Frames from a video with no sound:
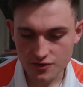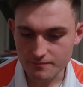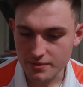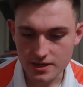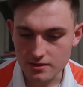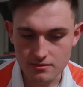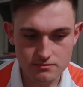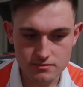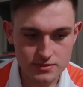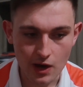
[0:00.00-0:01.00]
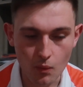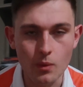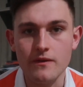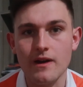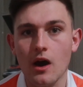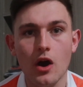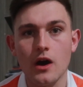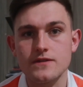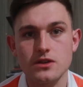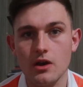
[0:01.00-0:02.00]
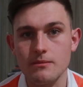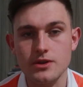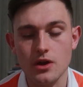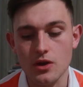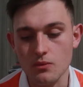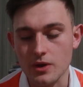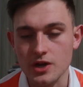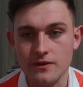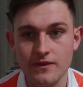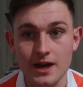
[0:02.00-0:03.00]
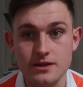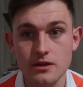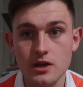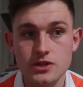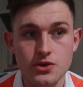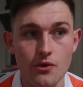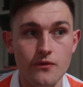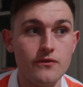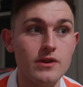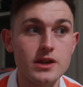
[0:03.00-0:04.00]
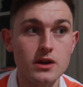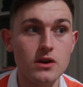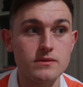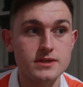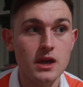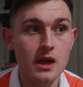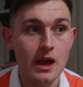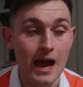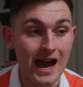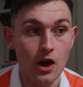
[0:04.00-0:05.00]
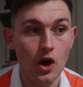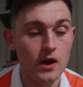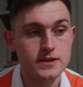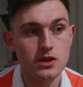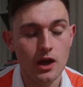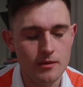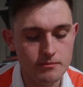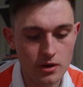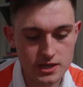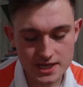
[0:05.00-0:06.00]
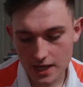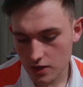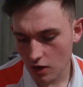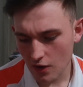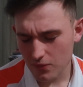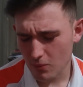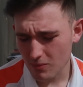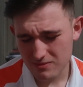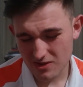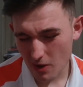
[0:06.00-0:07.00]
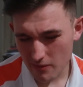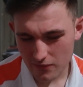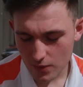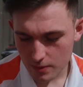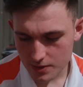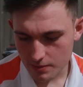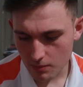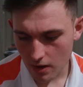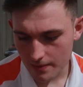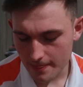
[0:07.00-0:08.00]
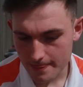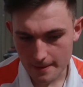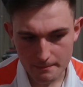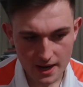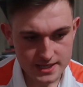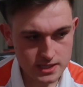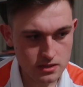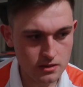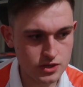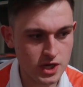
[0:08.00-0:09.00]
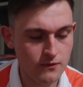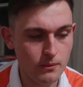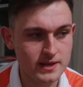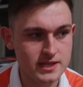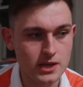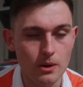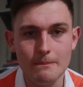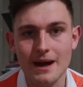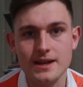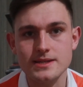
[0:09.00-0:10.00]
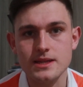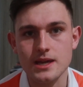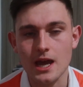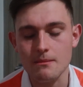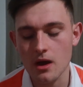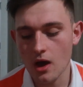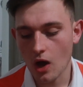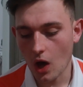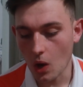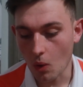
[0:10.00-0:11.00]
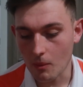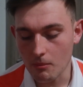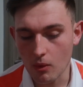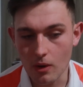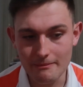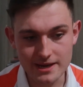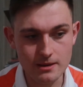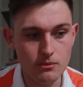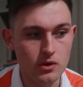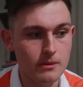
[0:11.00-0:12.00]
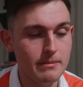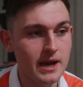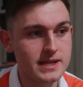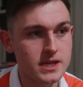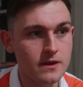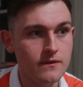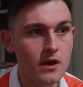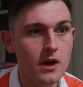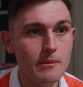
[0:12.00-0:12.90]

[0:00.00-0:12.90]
have been dealt with at half time. You know, we could have had 2 or 3 goals at half time, but second half going forward, we weren't the best. Sheffield Wednesday got back into the game a lot more, made it more competitive,